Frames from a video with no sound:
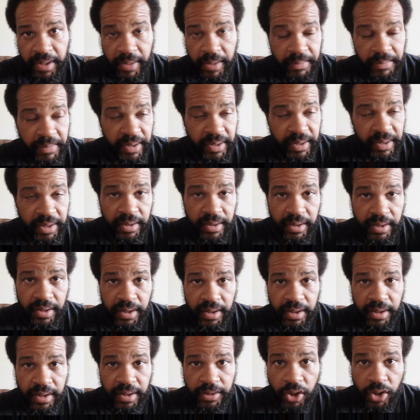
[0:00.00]
that would be
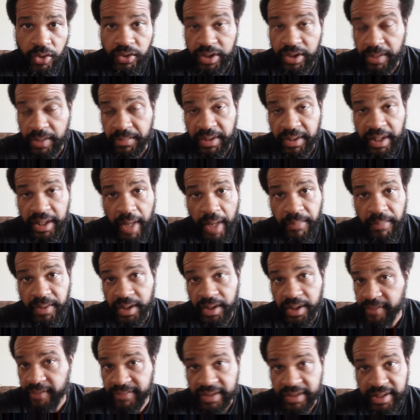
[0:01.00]
though something I
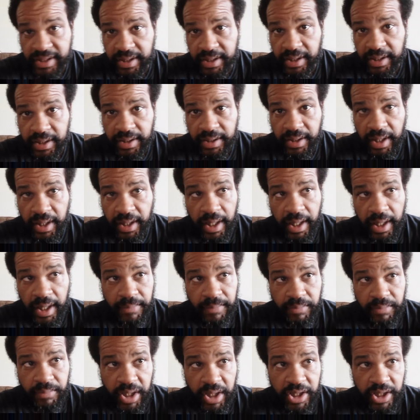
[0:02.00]
would love to see
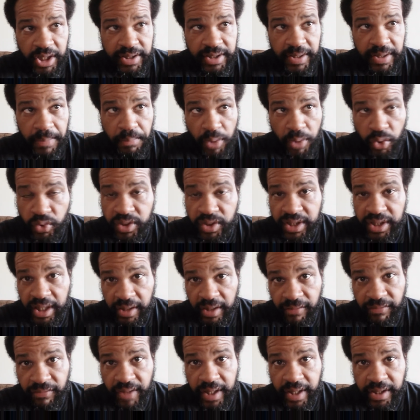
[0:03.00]
uh, because they're both
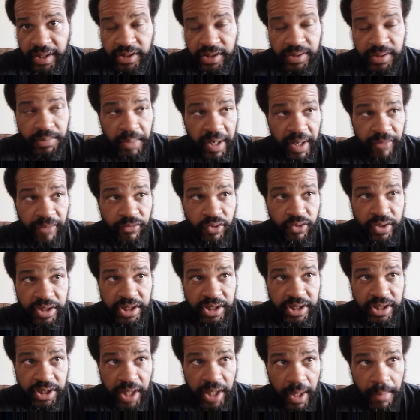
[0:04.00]
skill fighters. Spadafora
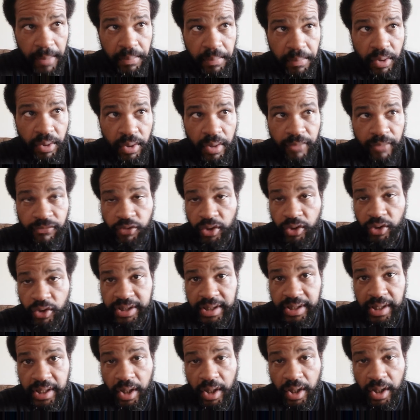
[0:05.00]
is a southpaw,
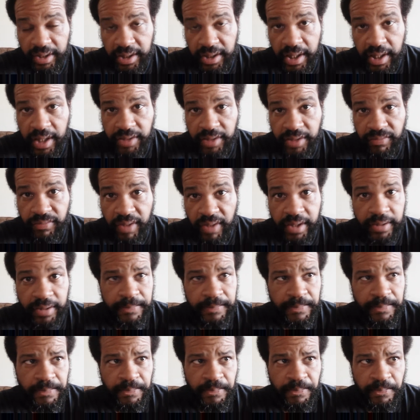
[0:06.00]
Floyd's an orthodox fighter,
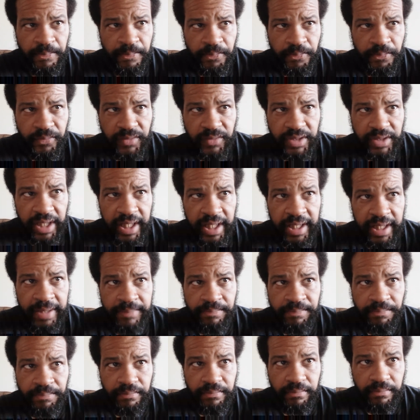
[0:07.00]

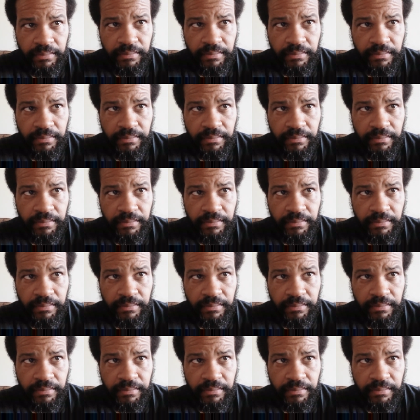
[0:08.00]
and